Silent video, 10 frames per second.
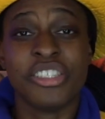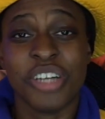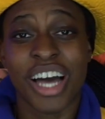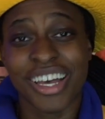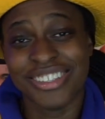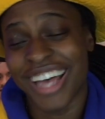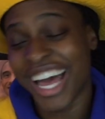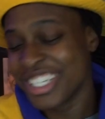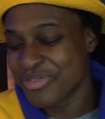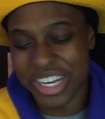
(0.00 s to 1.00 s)
you guys. I
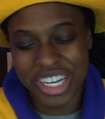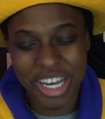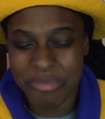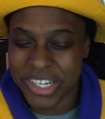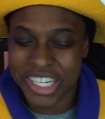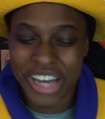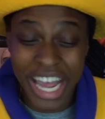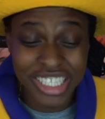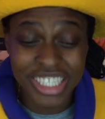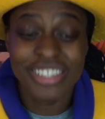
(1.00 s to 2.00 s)
just wanted to come on here. I
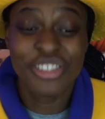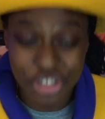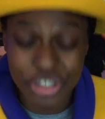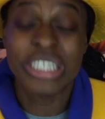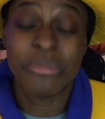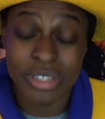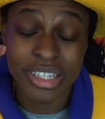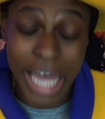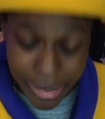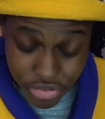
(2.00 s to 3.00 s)
just streamed,
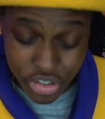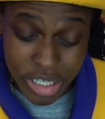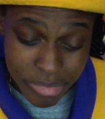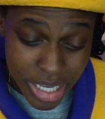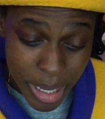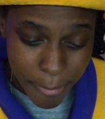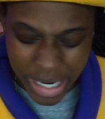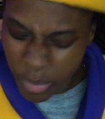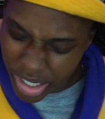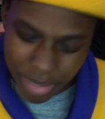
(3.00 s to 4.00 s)
live streamed, but I
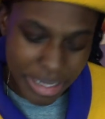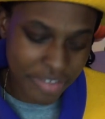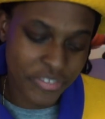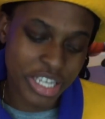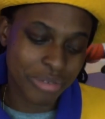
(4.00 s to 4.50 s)
wanted to make a video